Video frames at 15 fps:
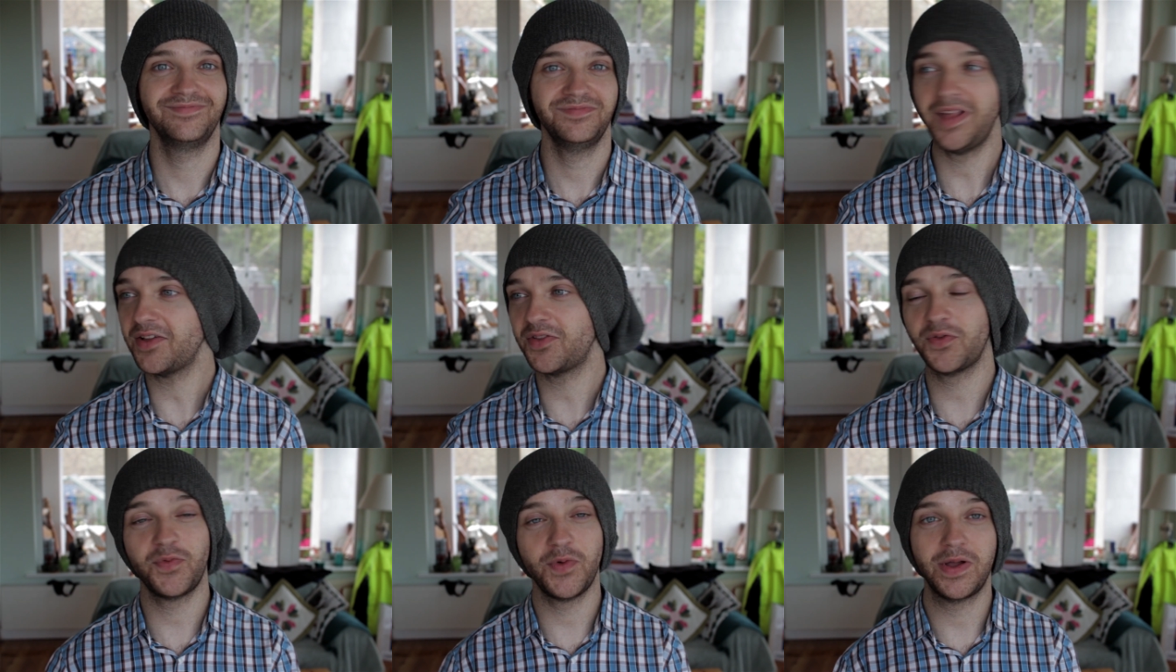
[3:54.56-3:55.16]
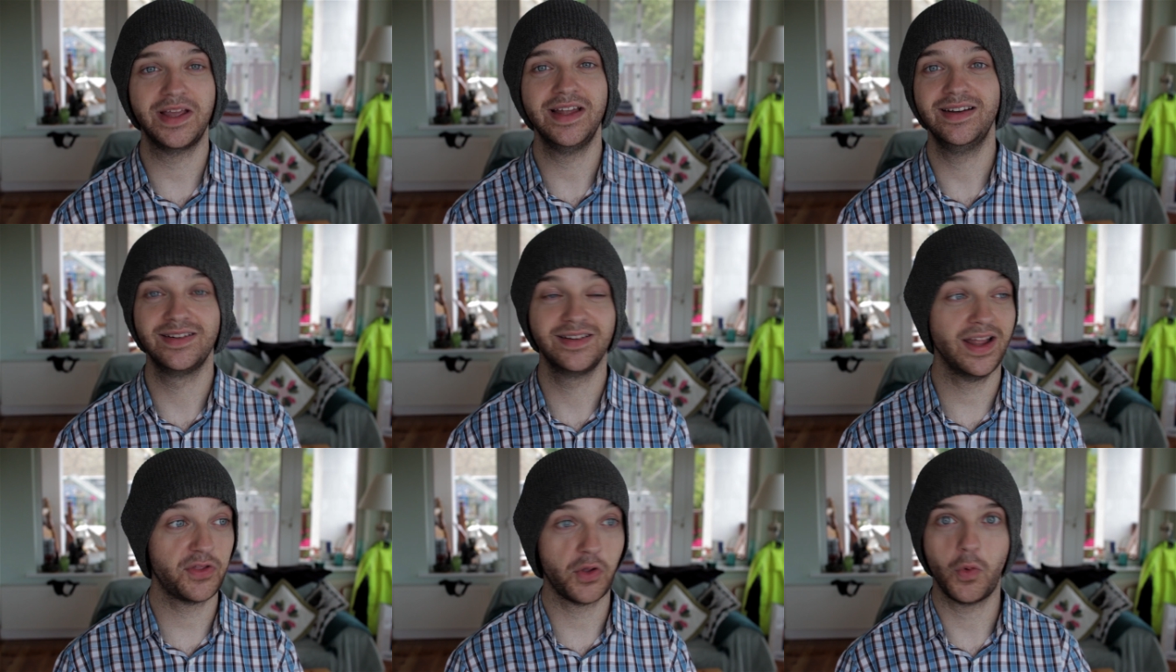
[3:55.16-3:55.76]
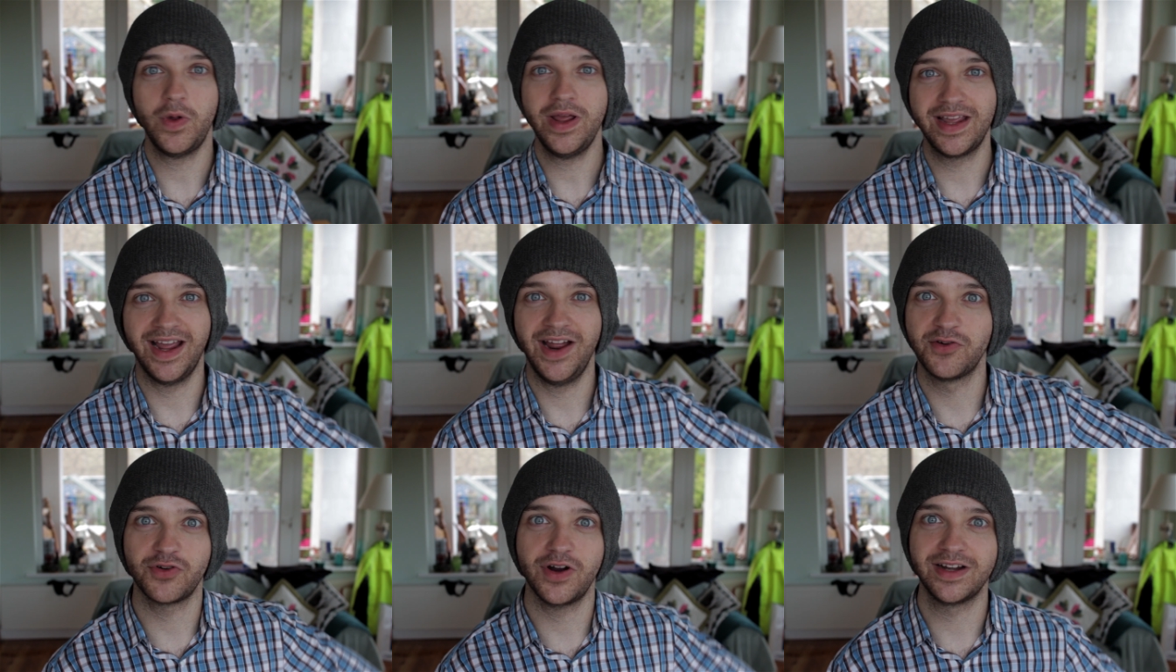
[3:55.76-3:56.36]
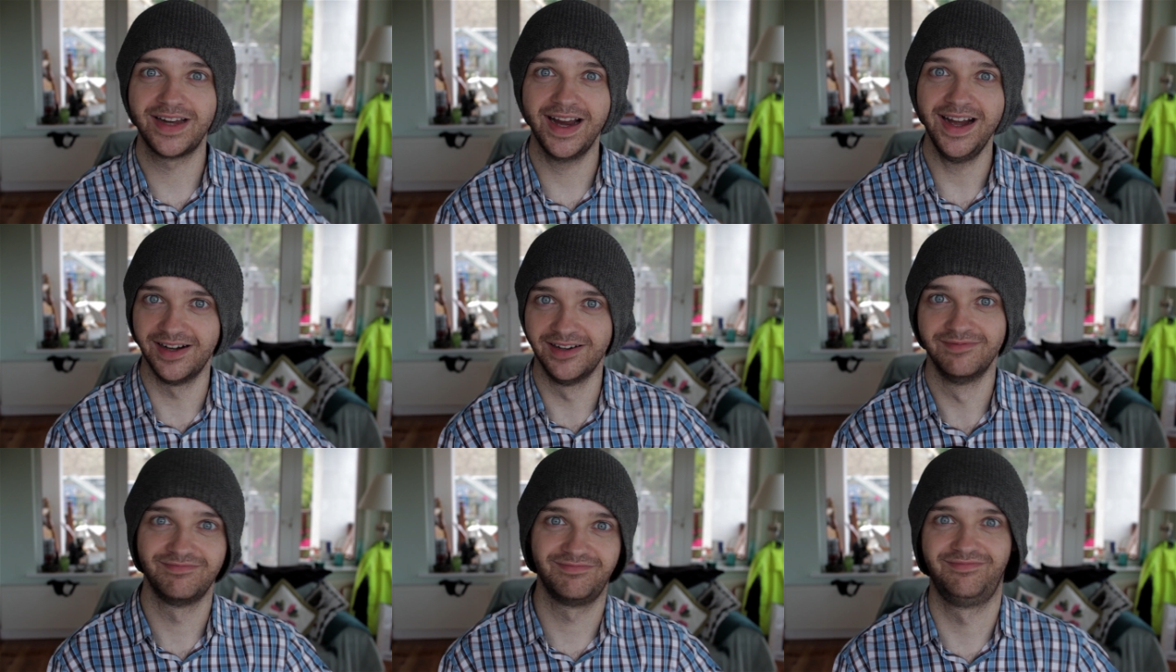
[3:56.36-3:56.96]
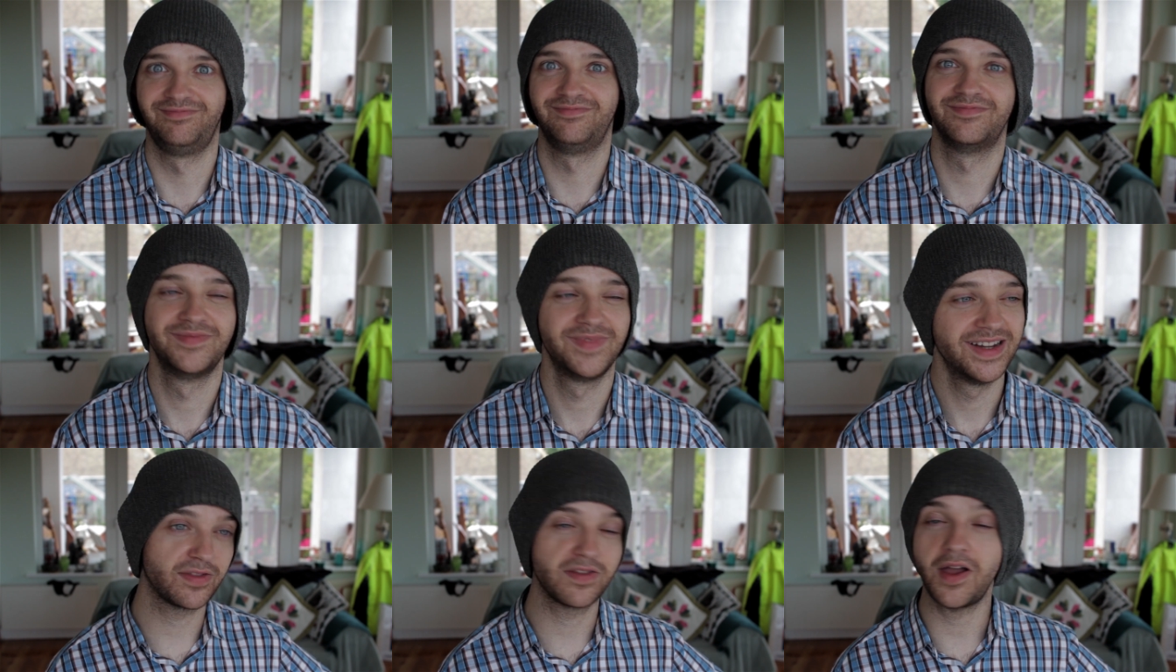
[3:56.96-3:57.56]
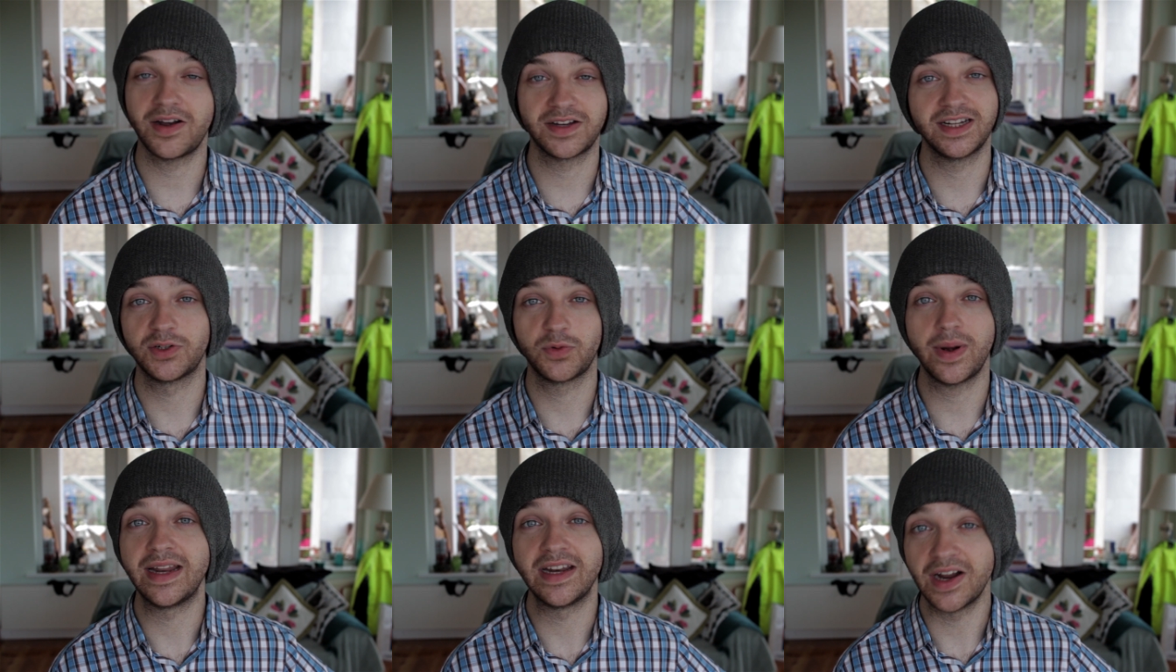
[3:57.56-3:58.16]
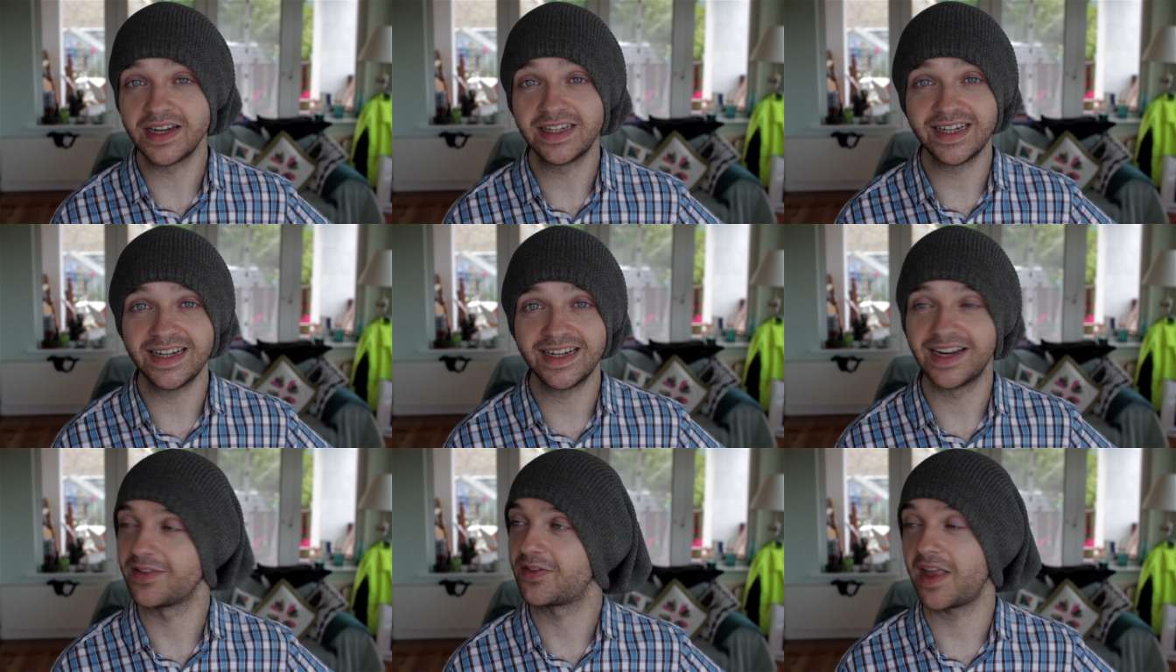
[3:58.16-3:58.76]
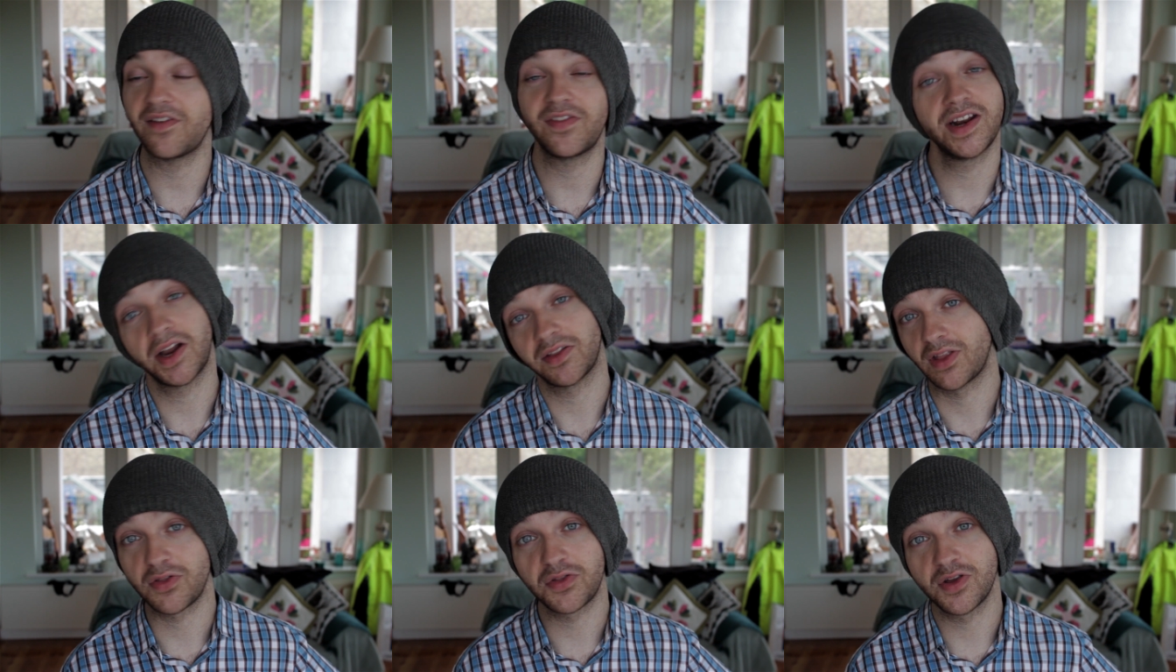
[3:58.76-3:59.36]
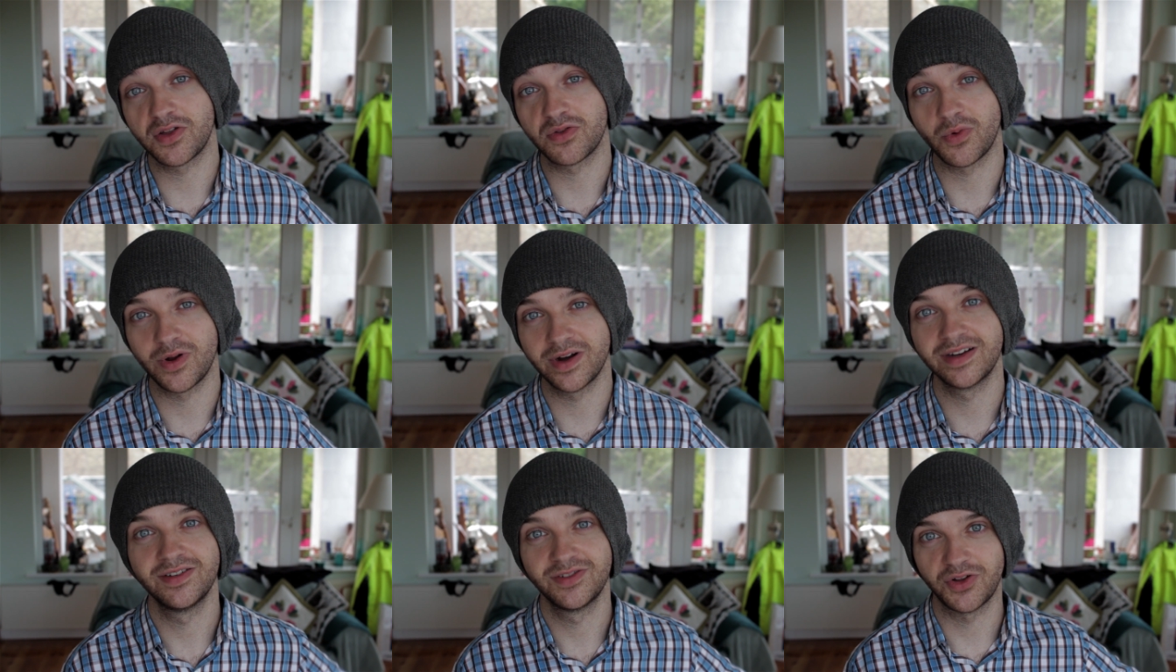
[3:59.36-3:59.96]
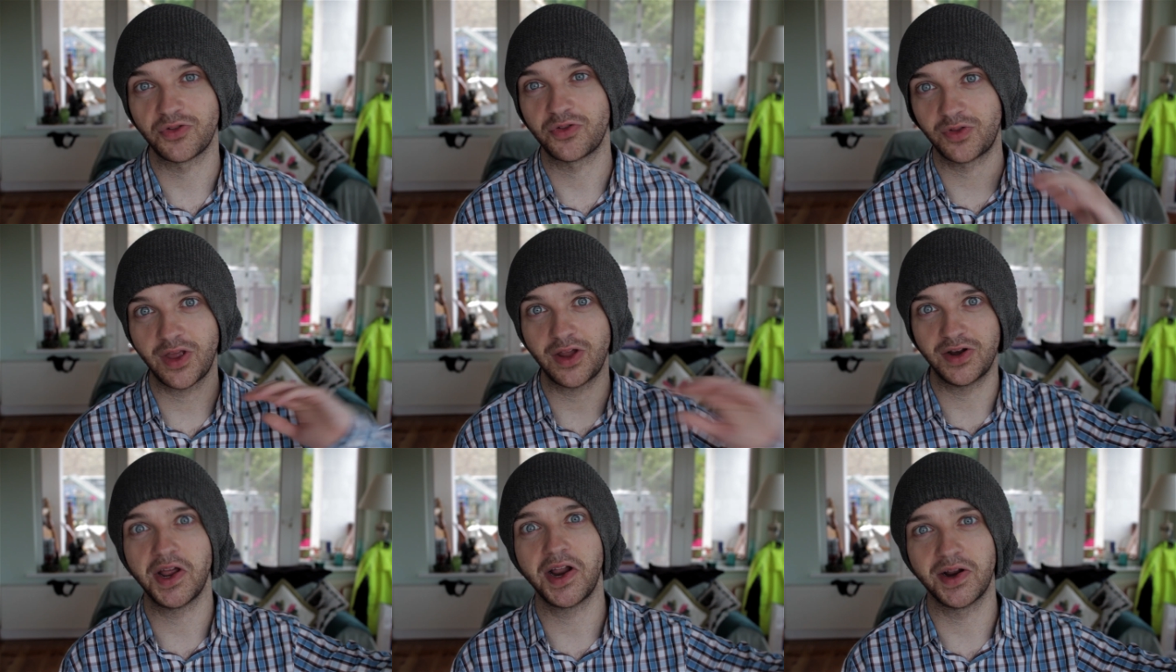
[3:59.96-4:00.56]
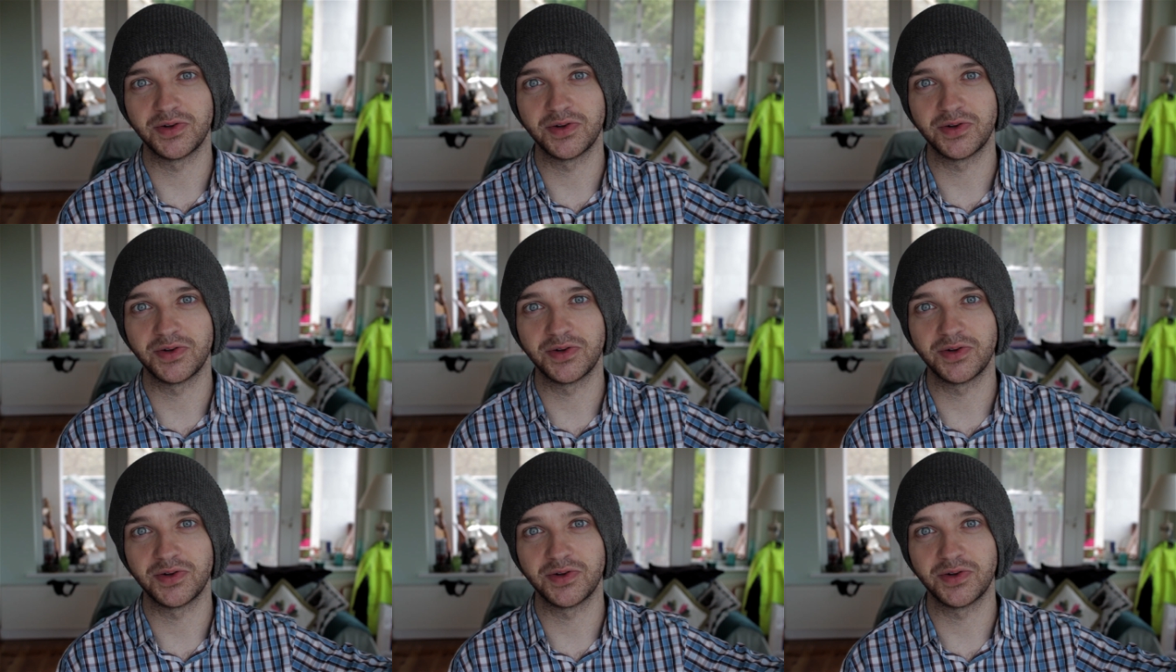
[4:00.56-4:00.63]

That's a weekend right there. It's not until 2019. It's definitely not this year's one. Just getting that